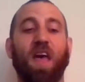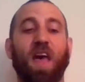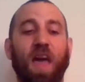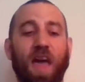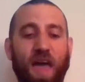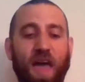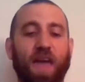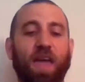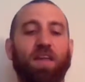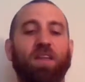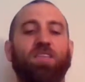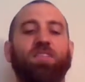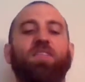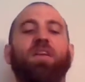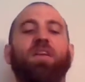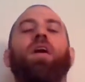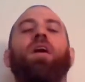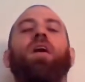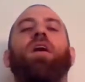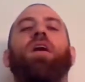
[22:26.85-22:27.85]
and
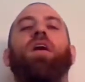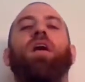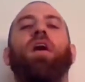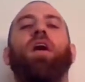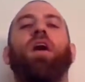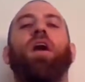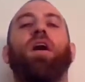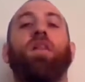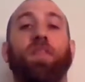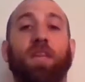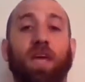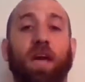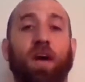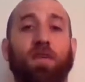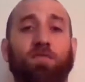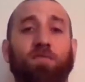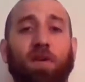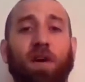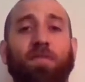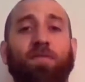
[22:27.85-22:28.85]

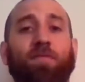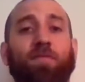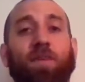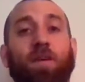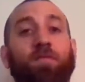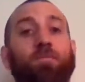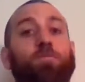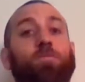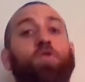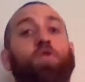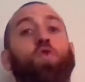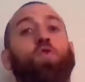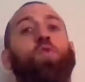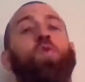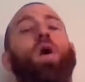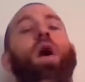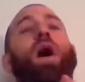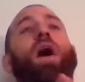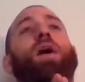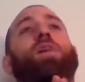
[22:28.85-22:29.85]
Leon Ruff,
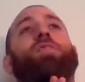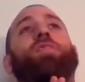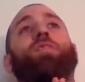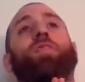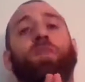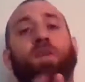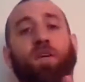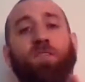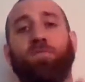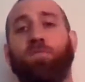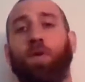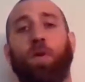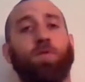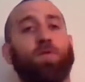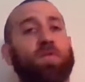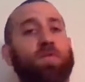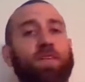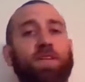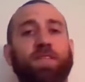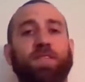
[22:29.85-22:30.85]
who I love
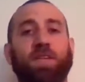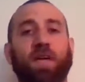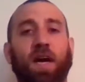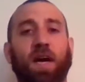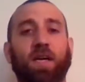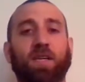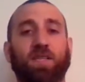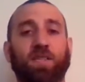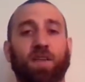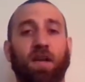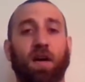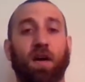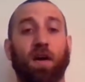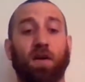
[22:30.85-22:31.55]
both of these guys.